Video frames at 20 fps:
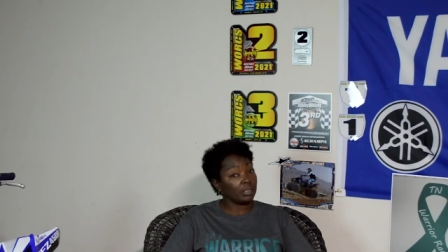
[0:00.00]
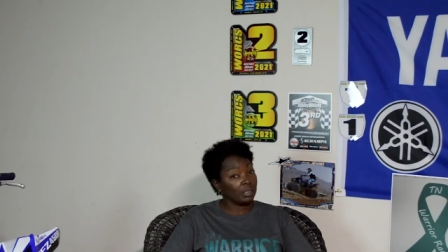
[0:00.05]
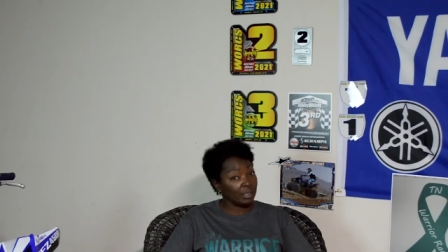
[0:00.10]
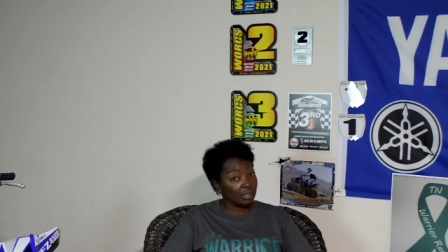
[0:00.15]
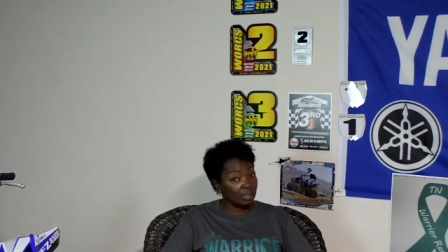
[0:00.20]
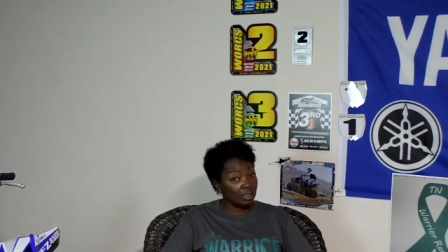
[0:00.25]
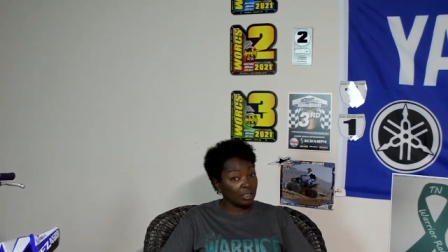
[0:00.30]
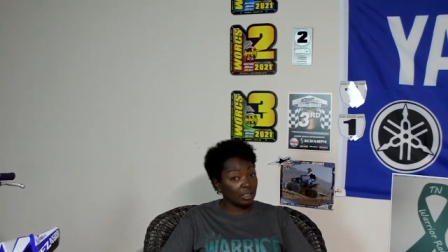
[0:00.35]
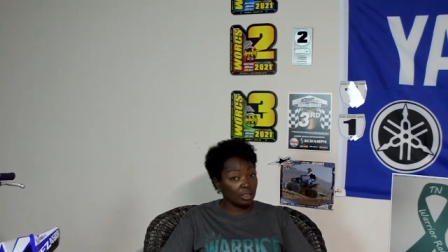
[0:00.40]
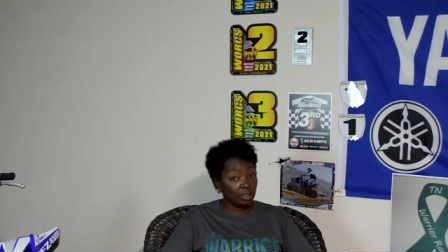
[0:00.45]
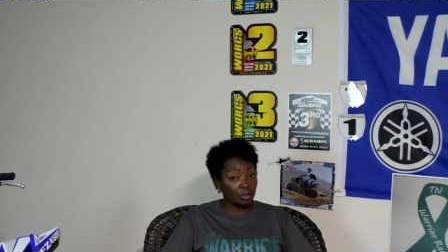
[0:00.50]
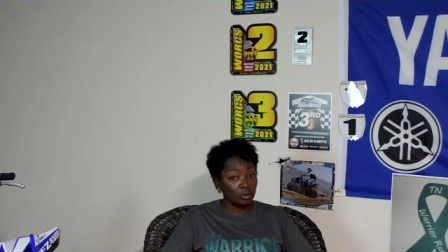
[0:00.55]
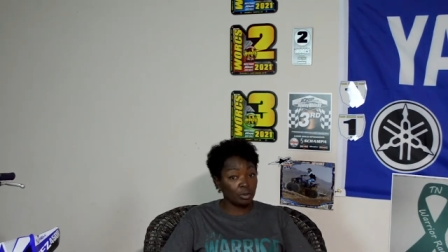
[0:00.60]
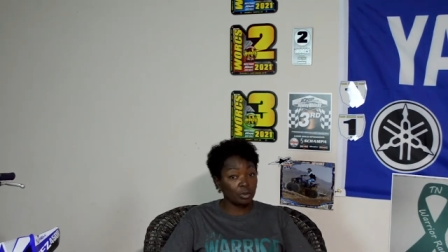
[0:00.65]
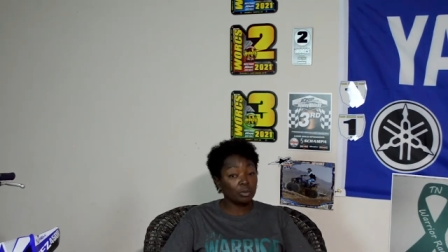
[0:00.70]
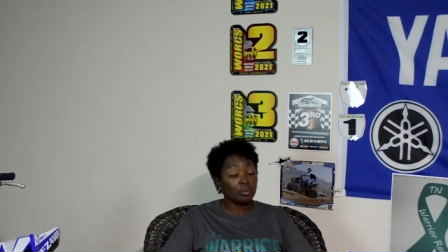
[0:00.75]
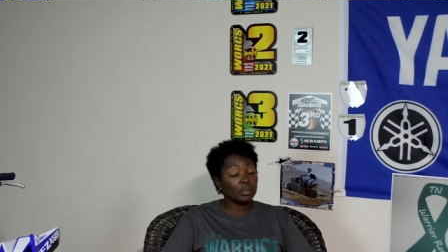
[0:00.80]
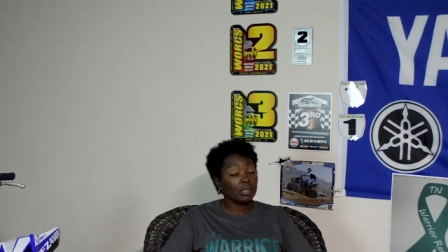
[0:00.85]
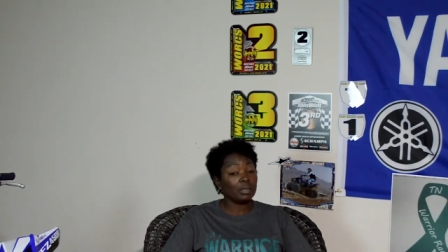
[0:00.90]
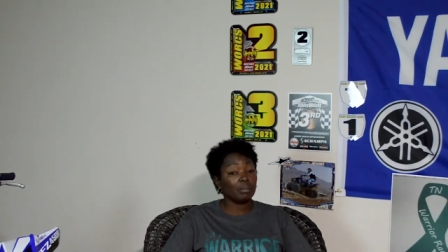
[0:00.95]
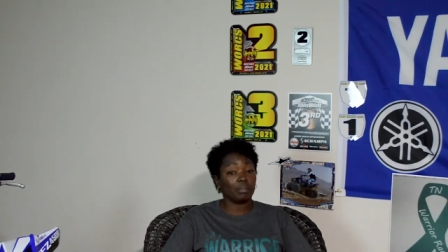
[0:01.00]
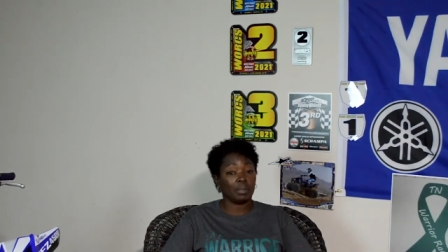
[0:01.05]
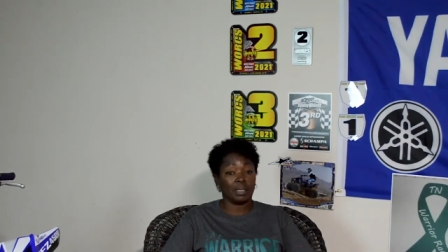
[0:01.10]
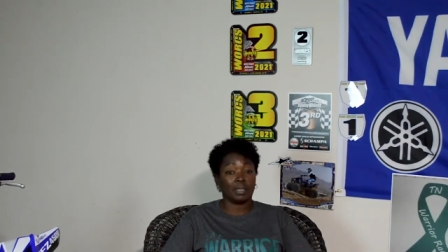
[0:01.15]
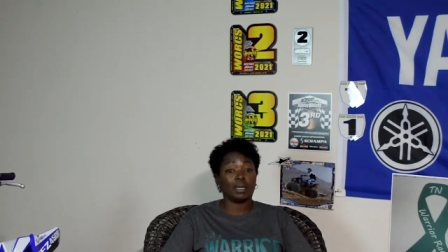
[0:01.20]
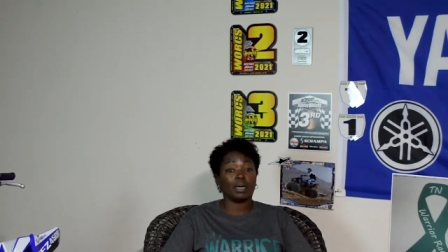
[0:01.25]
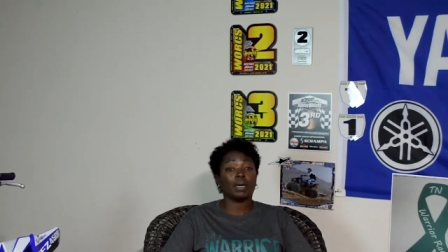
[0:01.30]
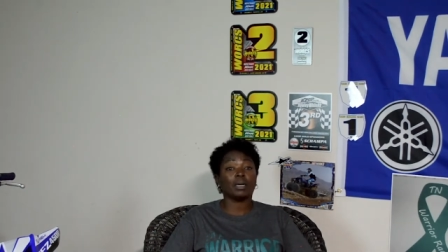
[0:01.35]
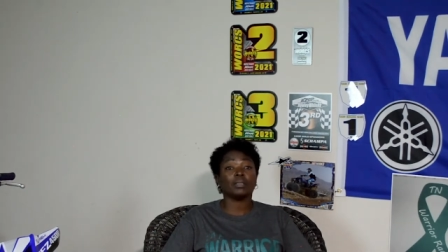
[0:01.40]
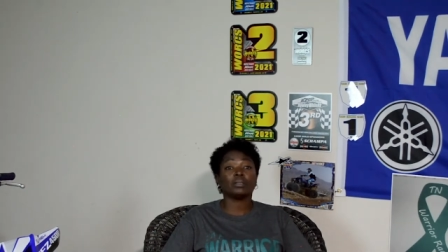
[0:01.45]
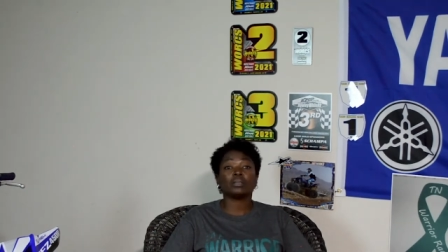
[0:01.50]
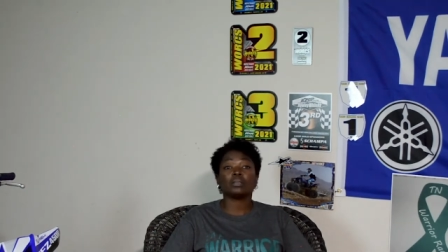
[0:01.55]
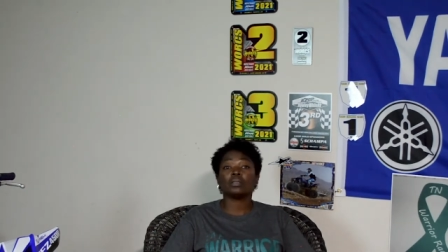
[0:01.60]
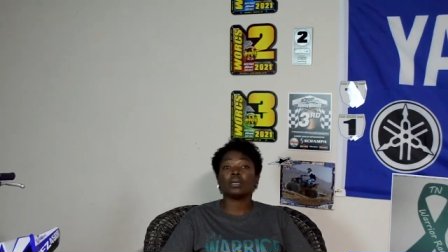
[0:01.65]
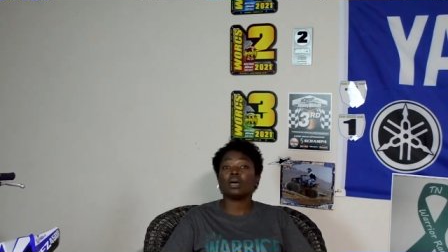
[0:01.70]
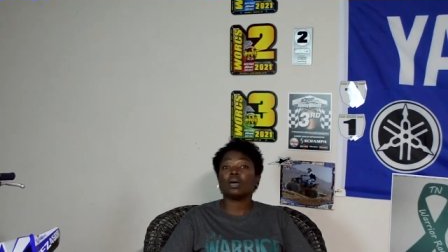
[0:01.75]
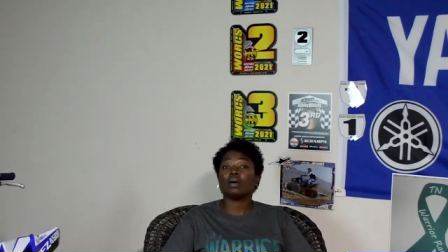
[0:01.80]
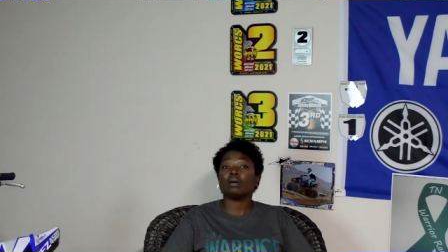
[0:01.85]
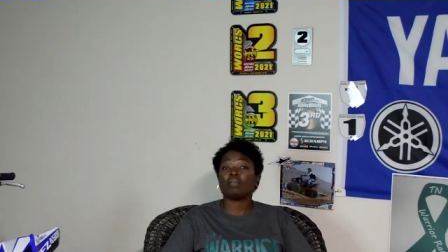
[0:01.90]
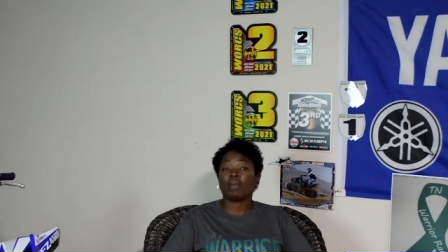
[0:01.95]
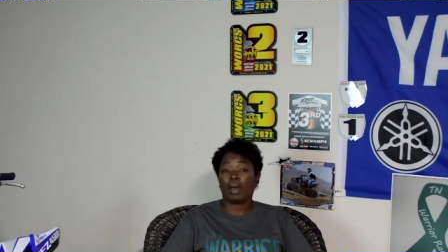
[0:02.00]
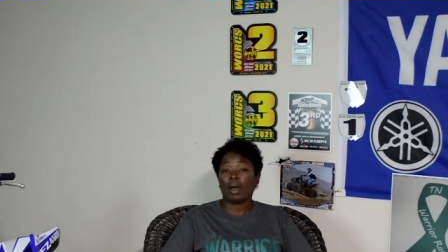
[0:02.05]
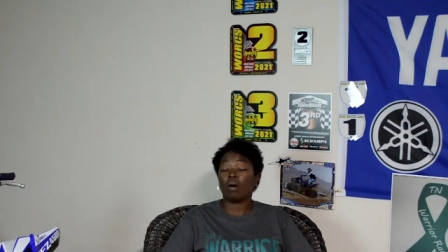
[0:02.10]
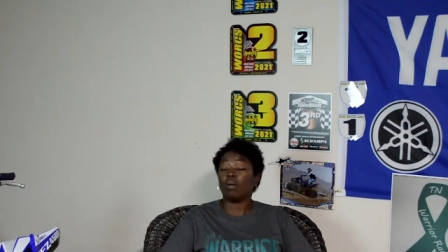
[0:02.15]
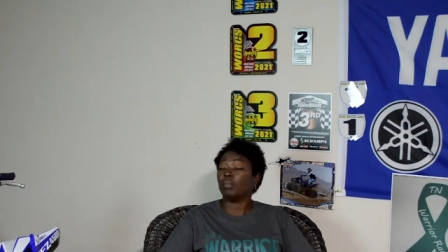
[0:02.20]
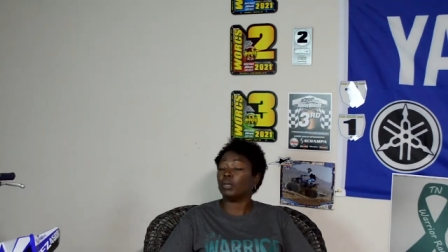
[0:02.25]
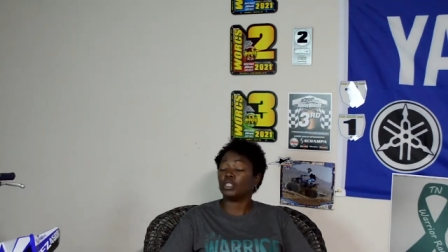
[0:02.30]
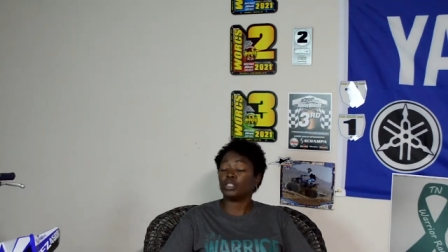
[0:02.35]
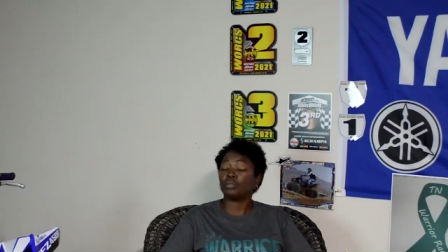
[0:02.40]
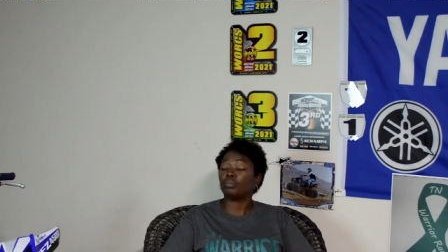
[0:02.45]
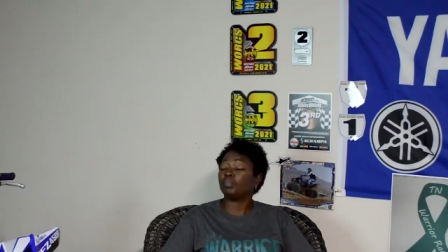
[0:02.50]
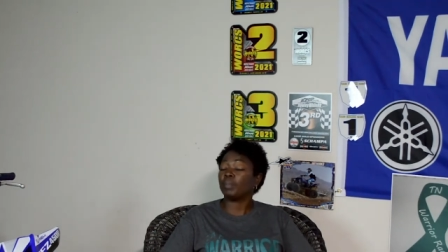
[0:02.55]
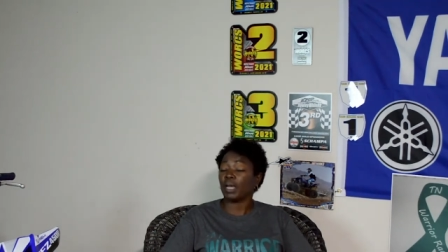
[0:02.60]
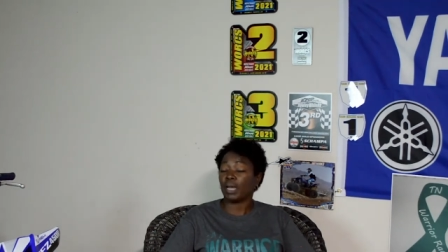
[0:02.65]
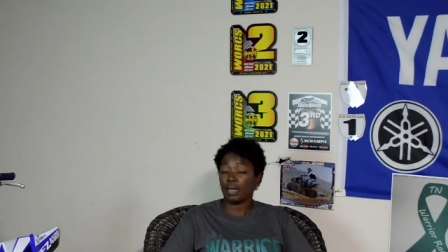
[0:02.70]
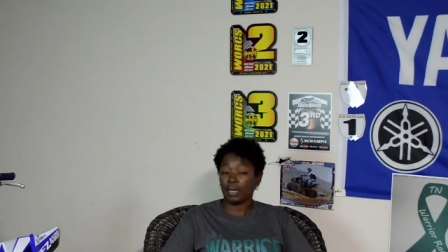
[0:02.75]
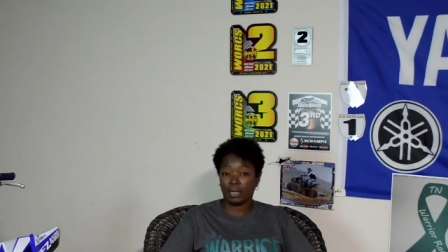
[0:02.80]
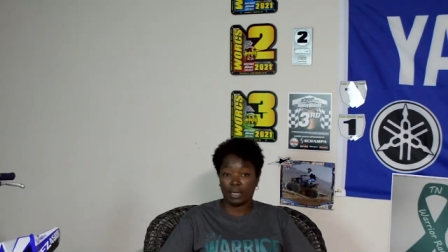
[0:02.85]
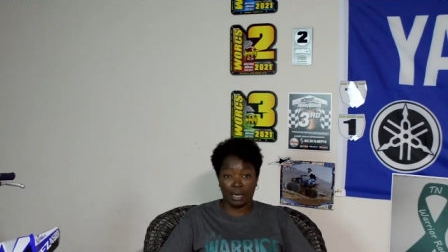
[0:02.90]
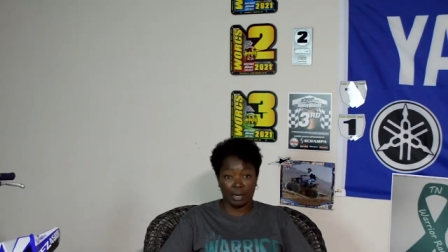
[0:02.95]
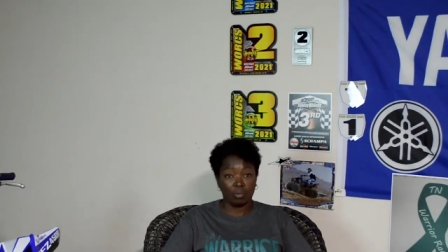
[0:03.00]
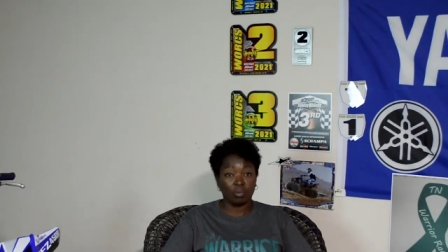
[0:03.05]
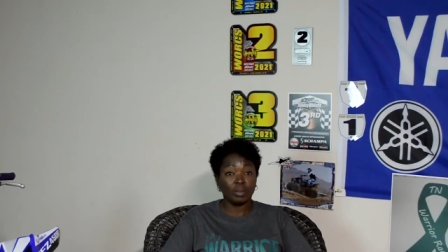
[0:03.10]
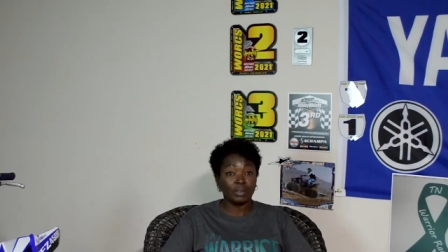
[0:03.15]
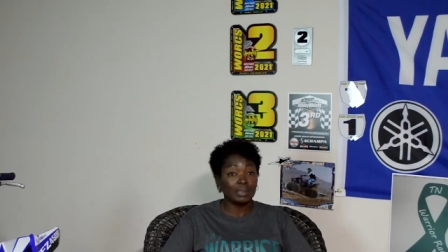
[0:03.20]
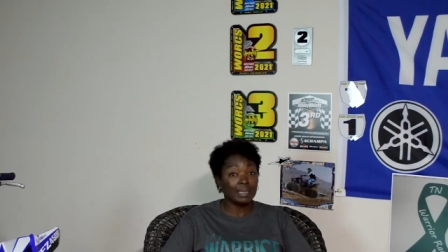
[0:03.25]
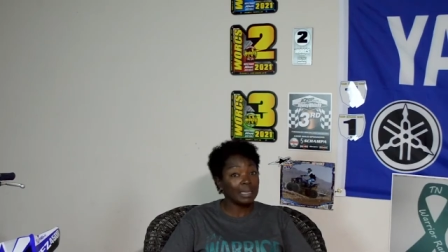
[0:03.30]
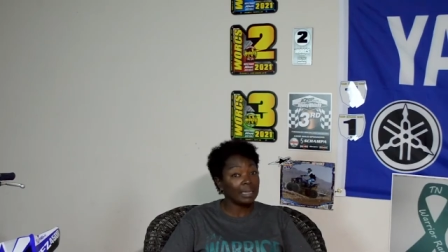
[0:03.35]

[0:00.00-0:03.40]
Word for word: to continue doing because of how much pain I was